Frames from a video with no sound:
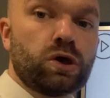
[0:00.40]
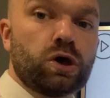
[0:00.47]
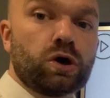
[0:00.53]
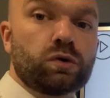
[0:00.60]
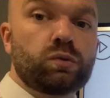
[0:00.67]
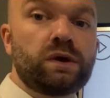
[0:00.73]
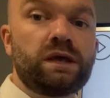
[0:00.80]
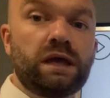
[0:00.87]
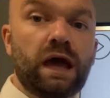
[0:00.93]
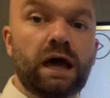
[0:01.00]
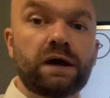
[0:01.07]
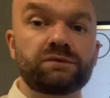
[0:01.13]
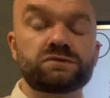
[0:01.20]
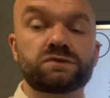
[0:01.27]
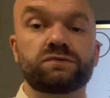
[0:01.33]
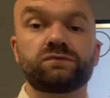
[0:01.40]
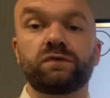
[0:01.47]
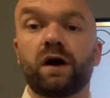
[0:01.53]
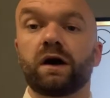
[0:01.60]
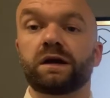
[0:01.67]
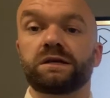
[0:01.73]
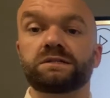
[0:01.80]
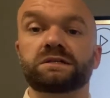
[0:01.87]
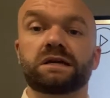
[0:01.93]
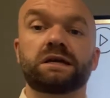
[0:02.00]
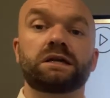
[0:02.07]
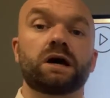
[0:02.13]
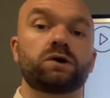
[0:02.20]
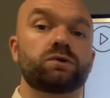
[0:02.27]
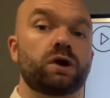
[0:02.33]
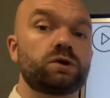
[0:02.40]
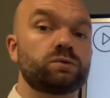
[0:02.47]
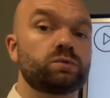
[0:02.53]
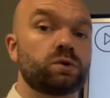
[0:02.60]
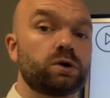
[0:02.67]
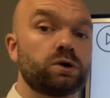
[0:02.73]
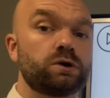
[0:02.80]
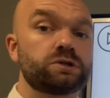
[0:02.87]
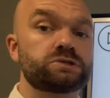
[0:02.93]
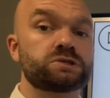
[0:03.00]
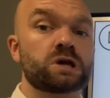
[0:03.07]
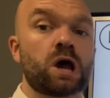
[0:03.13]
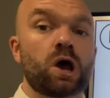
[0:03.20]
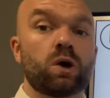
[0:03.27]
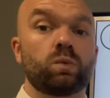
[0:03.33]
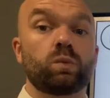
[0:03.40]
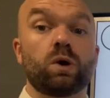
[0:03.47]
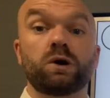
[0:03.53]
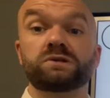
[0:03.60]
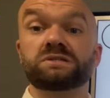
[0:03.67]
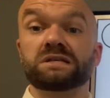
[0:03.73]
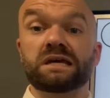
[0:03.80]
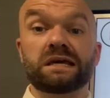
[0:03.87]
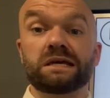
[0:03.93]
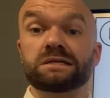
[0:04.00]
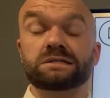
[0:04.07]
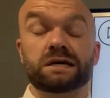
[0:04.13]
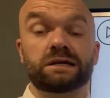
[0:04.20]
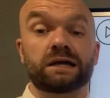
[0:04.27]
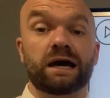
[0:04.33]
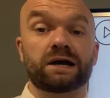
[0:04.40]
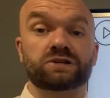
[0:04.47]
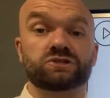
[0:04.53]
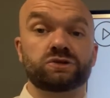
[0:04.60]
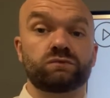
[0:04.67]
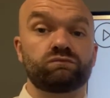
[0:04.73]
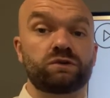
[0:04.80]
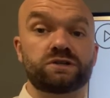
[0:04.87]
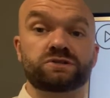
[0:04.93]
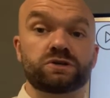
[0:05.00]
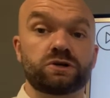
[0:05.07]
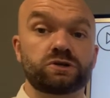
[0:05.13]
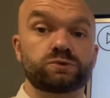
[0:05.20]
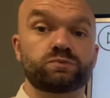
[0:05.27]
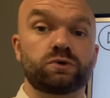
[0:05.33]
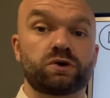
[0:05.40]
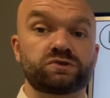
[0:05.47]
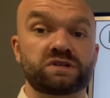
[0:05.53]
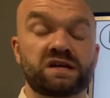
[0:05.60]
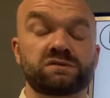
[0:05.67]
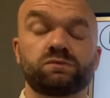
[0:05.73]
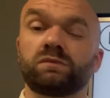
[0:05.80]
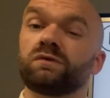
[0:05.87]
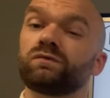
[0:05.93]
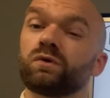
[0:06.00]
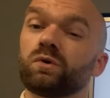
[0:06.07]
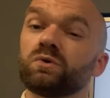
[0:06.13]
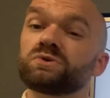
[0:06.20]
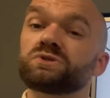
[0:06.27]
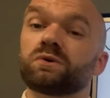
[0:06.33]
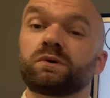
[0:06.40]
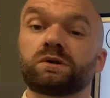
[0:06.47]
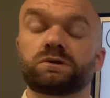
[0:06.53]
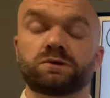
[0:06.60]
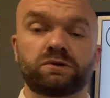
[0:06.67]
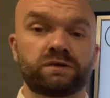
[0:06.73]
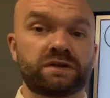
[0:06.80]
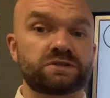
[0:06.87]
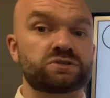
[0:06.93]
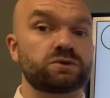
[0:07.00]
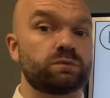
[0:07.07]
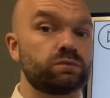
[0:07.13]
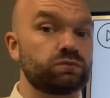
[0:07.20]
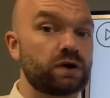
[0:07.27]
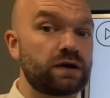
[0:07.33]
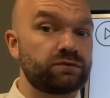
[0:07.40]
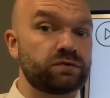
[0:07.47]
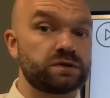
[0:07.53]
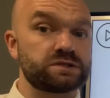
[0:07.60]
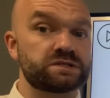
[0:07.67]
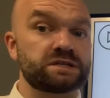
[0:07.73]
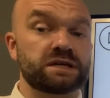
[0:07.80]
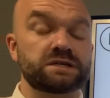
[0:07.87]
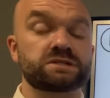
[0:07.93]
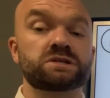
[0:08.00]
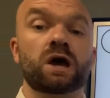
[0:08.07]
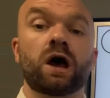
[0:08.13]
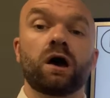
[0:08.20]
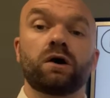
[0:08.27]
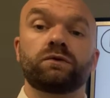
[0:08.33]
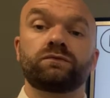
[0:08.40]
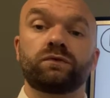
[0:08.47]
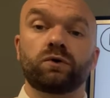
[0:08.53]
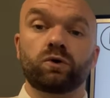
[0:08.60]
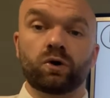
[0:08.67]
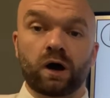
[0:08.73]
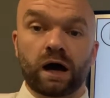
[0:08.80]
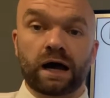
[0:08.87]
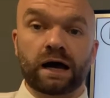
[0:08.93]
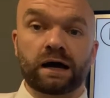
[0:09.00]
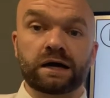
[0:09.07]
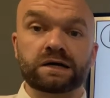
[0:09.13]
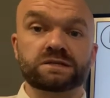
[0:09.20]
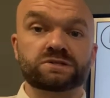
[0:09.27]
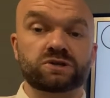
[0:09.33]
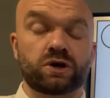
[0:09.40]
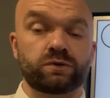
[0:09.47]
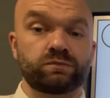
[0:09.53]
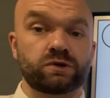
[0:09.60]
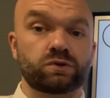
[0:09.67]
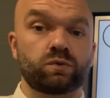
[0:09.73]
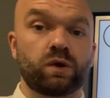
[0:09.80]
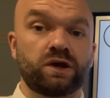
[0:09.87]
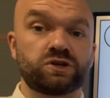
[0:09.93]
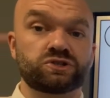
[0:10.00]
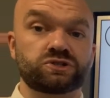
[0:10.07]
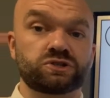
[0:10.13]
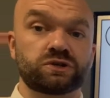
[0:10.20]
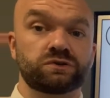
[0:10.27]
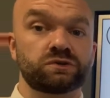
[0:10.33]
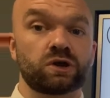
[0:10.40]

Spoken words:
We have defined in our own words what is an action research project, and we've also included some references for our assignment question.